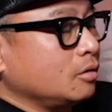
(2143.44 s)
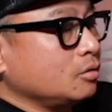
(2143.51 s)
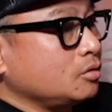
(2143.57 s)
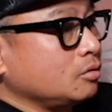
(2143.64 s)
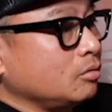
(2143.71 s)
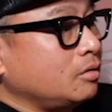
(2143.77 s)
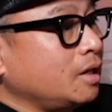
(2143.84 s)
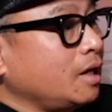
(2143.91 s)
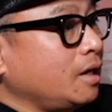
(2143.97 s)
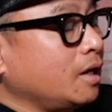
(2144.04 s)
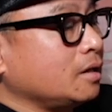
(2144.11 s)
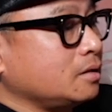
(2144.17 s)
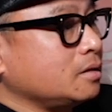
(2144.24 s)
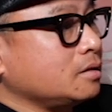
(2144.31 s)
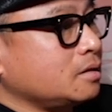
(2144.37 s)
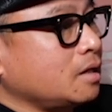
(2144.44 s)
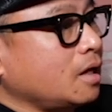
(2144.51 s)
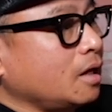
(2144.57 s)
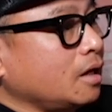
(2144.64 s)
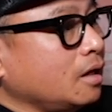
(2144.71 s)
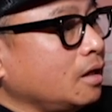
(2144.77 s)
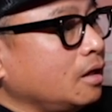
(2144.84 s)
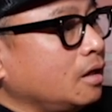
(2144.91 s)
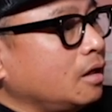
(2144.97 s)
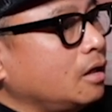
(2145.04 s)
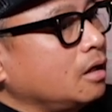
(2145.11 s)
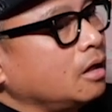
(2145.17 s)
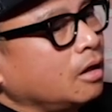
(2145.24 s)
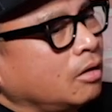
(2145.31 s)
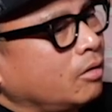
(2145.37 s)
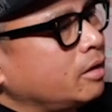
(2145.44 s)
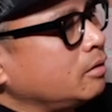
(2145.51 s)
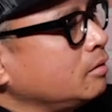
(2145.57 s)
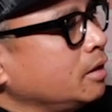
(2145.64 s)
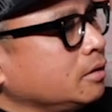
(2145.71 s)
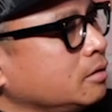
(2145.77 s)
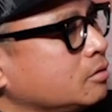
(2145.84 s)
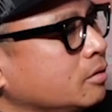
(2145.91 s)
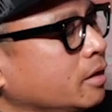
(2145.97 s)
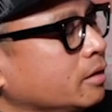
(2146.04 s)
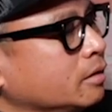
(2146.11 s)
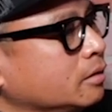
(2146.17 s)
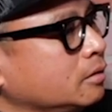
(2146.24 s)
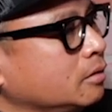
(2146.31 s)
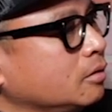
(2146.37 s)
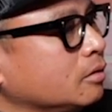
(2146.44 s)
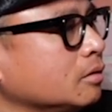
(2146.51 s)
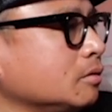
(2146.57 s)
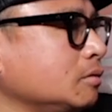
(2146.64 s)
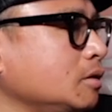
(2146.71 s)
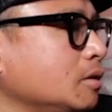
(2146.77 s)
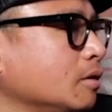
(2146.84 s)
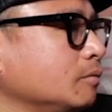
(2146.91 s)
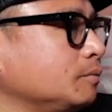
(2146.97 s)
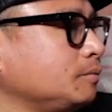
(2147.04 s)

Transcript: So they get to say, oh, I don't like the trailer or, you know.